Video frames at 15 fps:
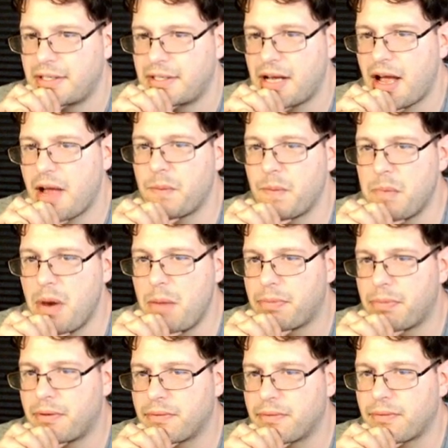I
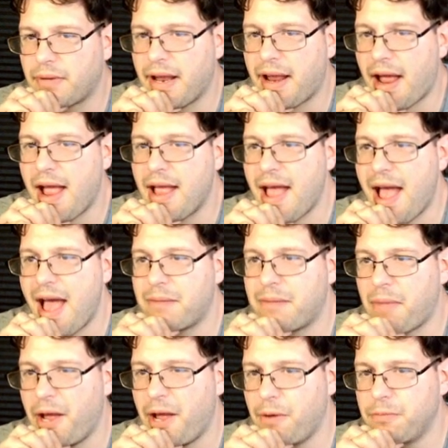remember I had
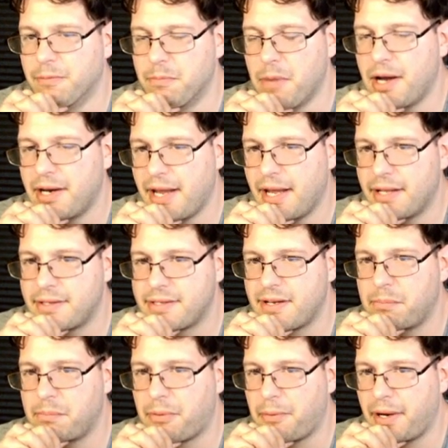my own money at
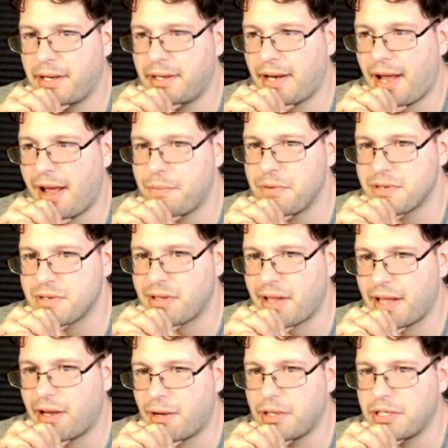some point, and I was
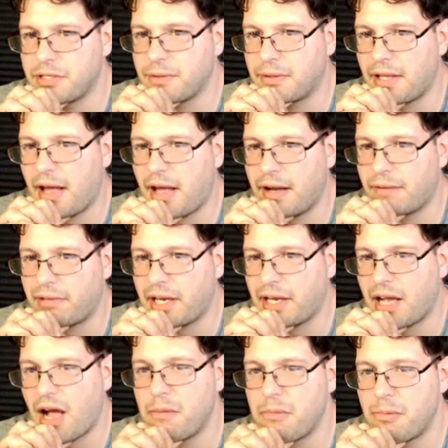going to a lot of
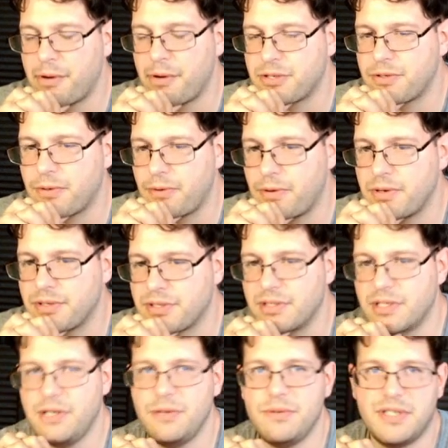comic book stores
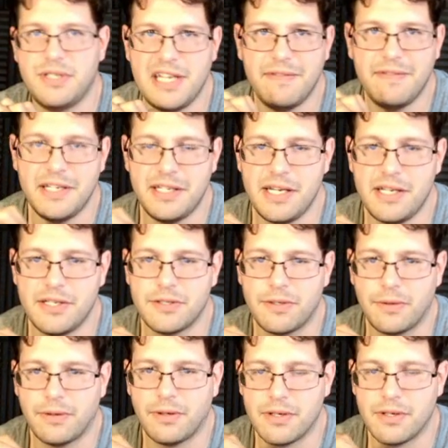and used DVD
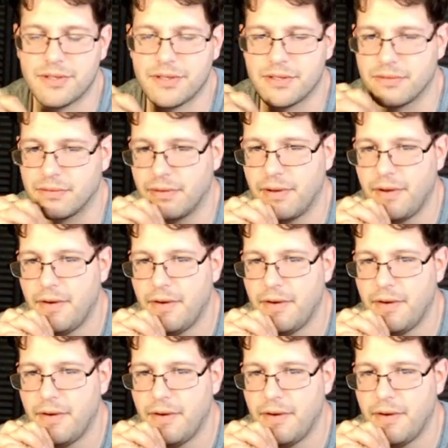stores, and